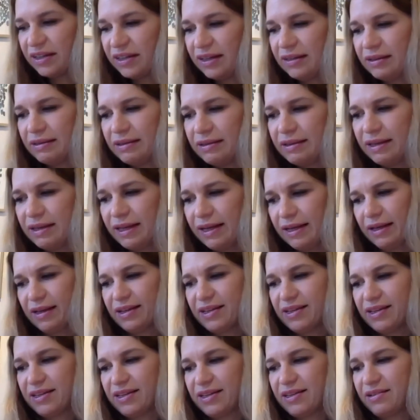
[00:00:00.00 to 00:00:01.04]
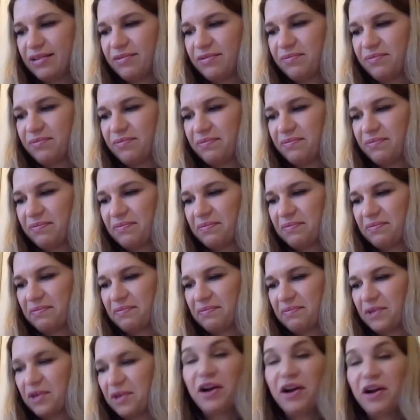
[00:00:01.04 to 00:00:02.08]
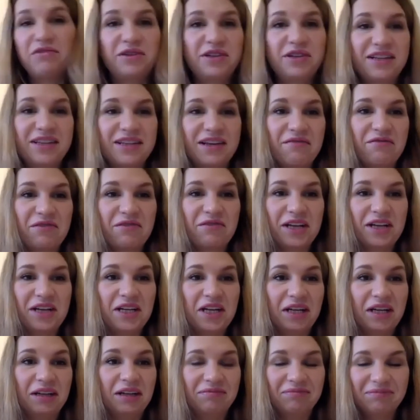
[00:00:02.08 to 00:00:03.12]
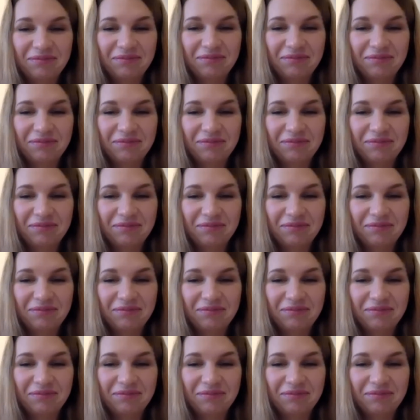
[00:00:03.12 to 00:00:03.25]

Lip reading: in ticks? Or have you discovered any?